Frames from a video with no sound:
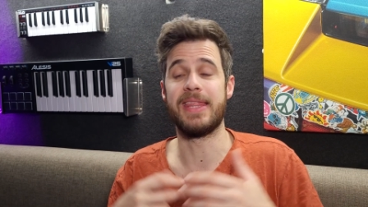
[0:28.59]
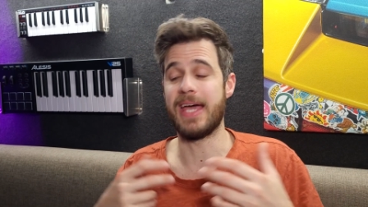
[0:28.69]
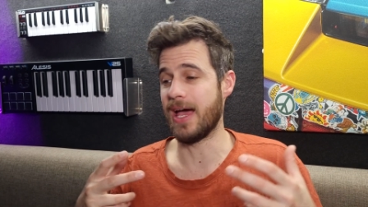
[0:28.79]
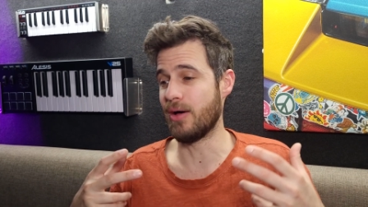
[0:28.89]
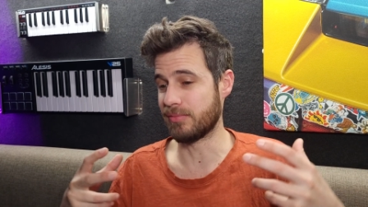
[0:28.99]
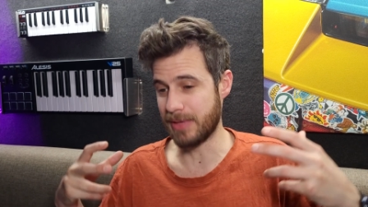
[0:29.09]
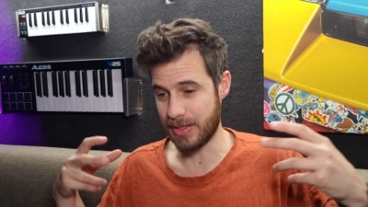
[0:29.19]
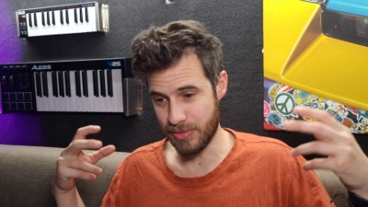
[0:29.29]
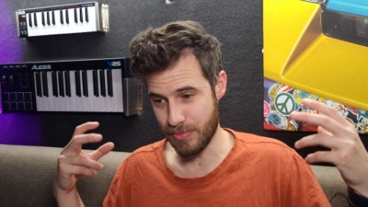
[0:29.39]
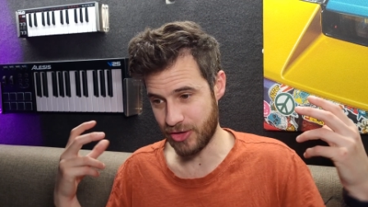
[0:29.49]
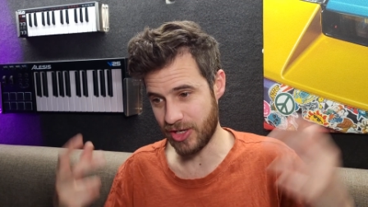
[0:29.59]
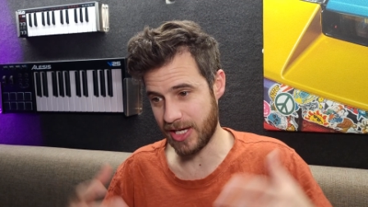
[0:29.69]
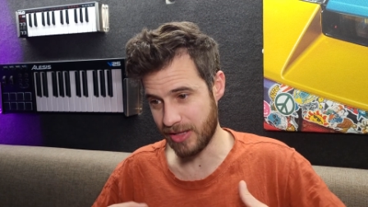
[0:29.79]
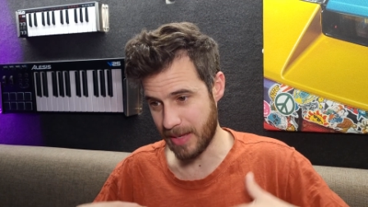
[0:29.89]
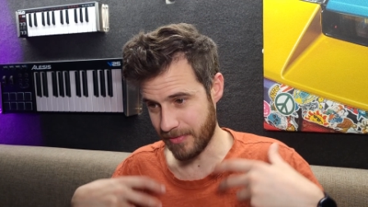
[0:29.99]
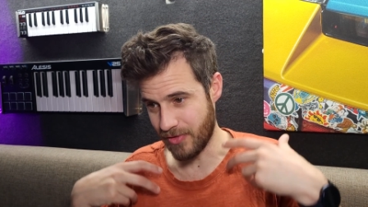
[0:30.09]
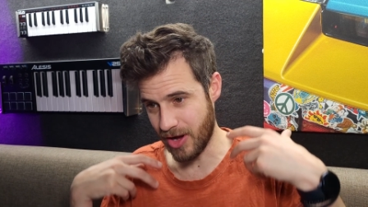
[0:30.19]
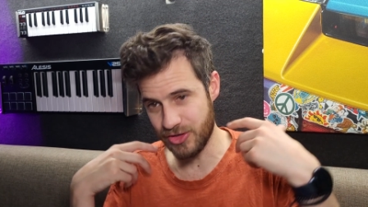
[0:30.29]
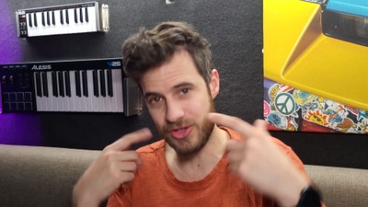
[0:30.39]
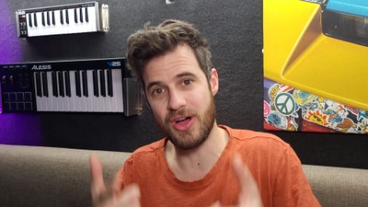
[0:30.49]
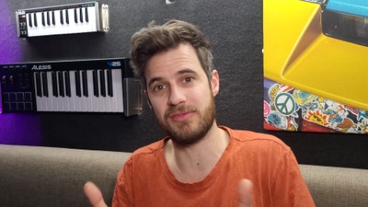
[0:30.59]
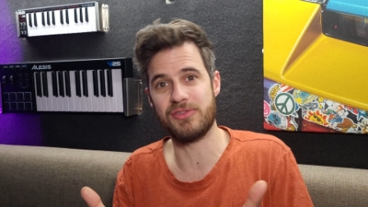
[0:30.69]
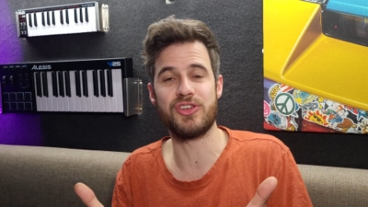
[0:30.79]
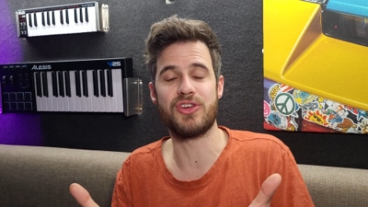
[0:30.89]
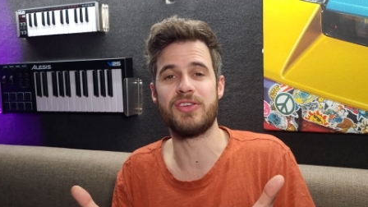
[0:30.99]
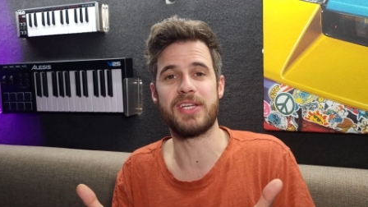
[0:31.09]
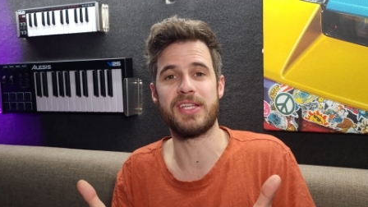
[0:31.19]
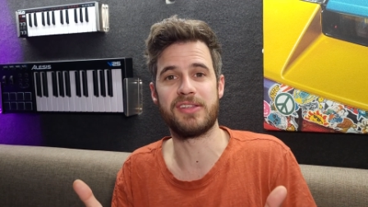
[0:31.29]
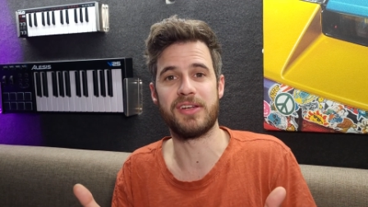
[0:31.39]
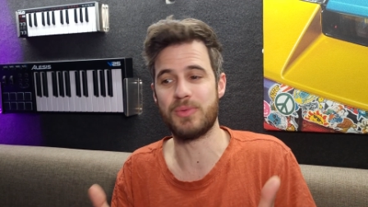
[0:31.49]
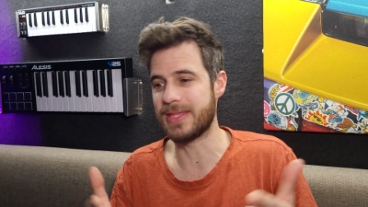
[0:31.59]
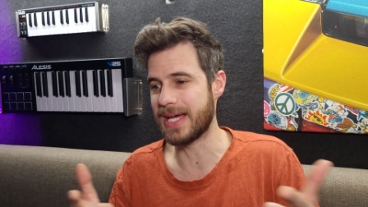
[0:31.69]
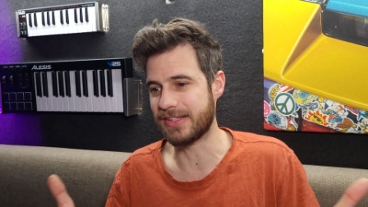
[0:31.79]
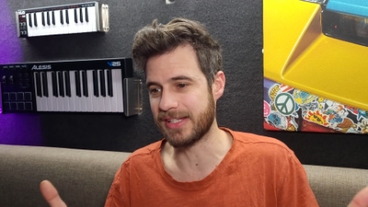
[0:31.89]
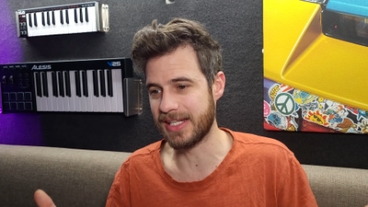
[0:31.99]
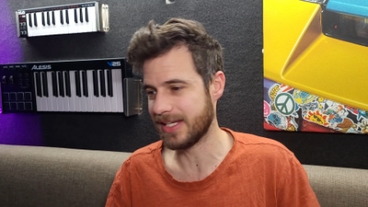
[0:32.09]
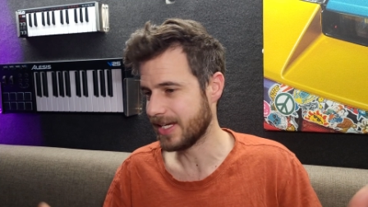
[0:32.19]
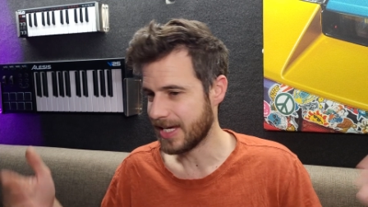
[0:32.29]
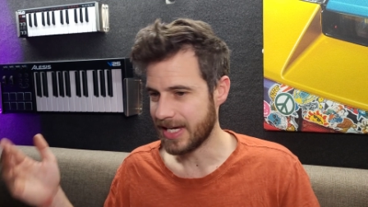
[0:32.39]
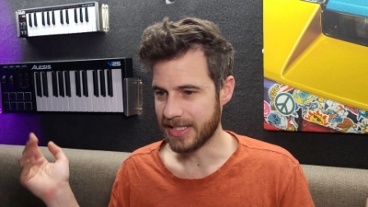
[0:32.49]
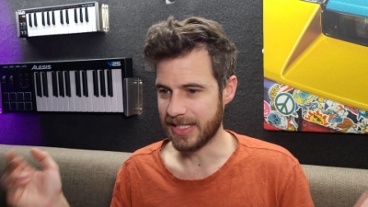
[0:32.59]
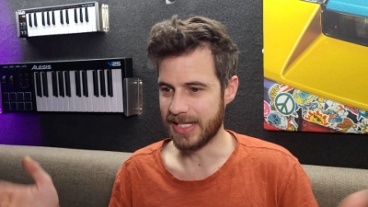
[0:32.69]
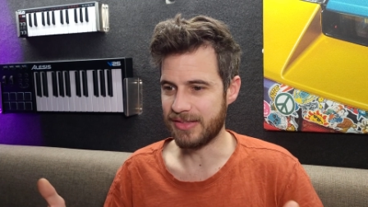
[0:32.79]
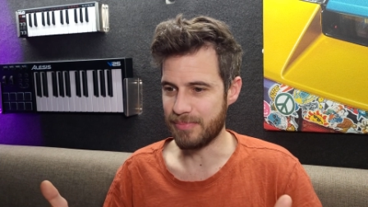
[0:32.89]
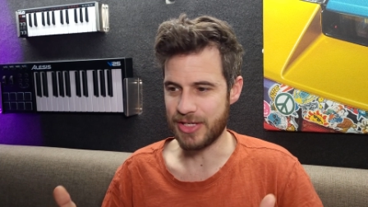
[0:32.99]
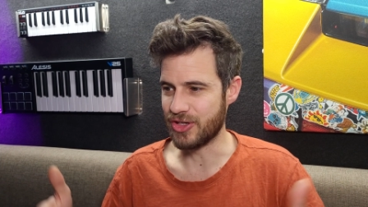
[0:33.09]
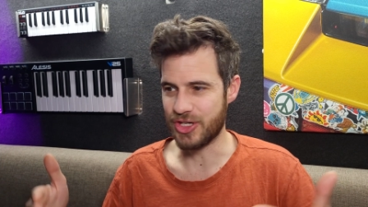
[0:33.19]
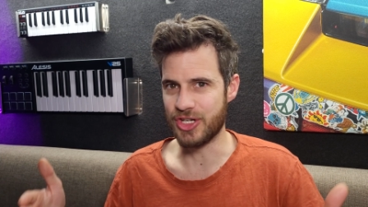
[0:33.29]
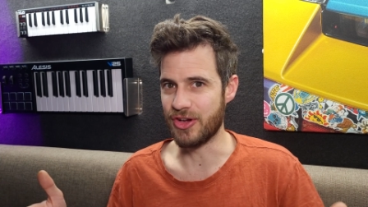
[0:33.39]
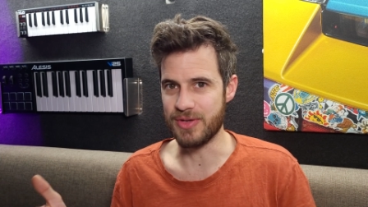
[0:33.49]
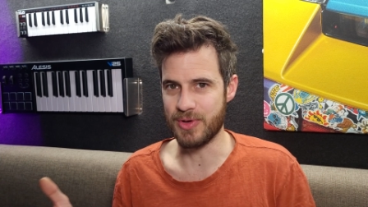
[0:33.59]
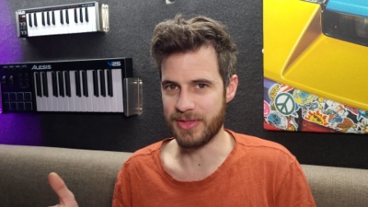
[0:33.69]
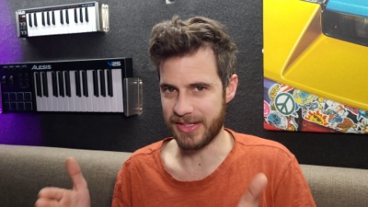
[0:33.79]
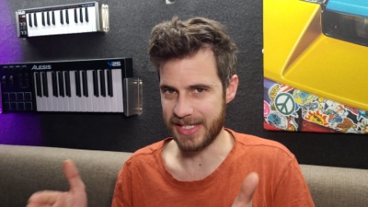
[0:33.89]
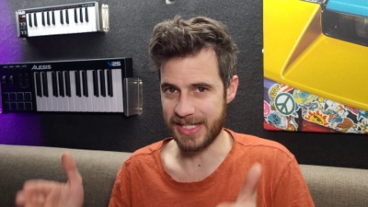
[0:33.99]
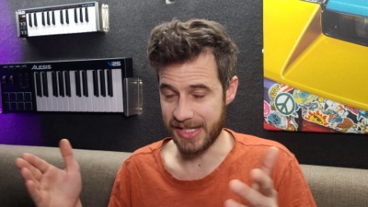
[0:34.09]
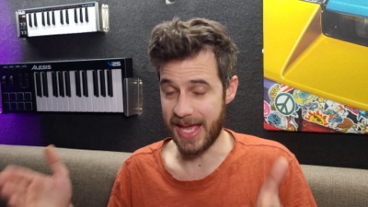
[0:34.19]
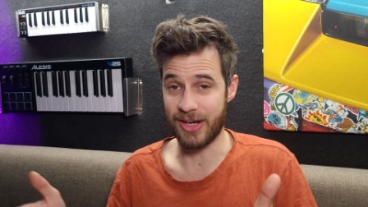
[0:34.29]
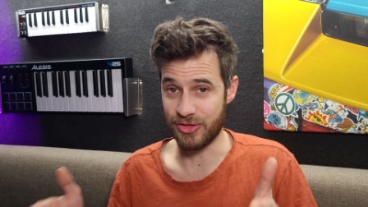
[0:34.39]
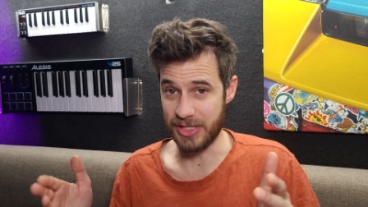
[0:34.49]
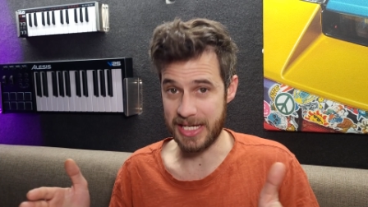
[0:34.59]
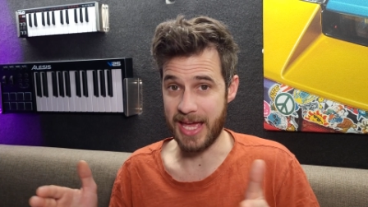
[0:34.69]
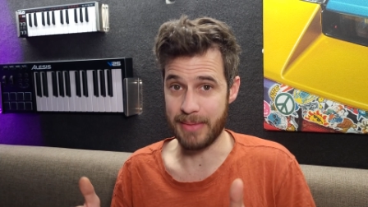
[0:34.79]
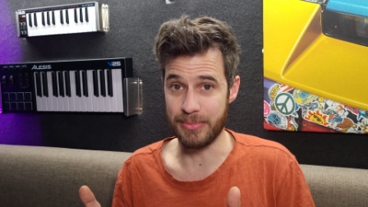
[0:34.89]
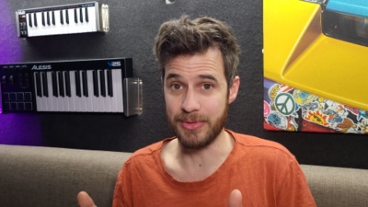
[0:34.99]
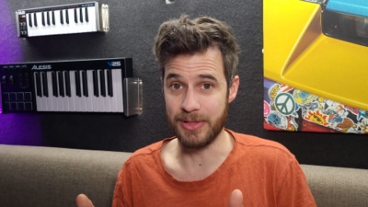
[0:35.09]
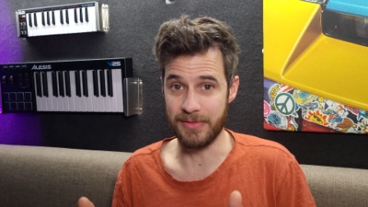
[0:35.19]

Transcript: And that helps me with my channel and provide you guys with new content. So with that said, let me just show you what this thing is actually capable